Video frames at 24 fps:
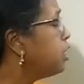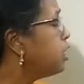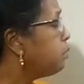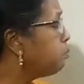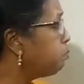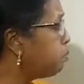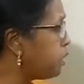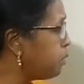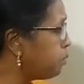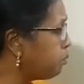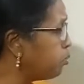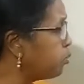
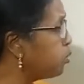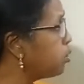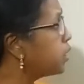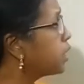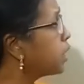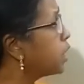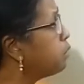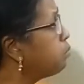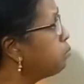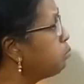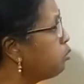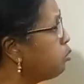people
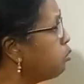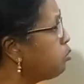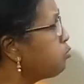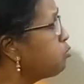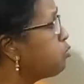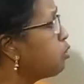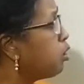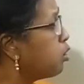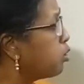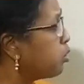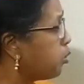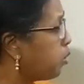can move
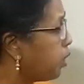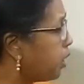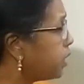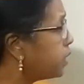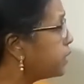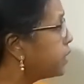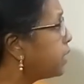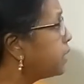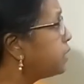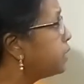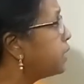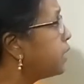forward
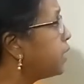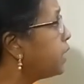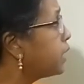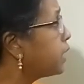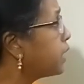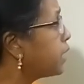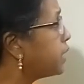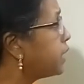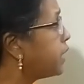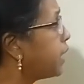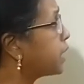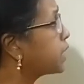and they
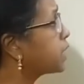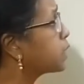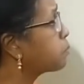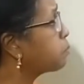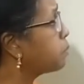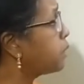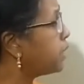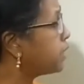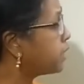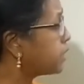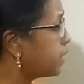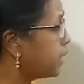can
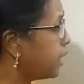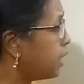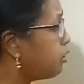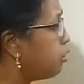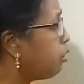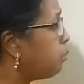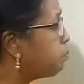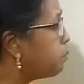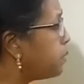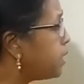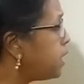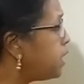express their
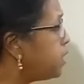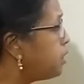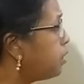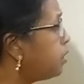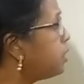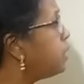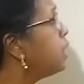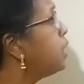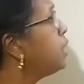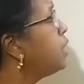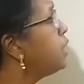opinion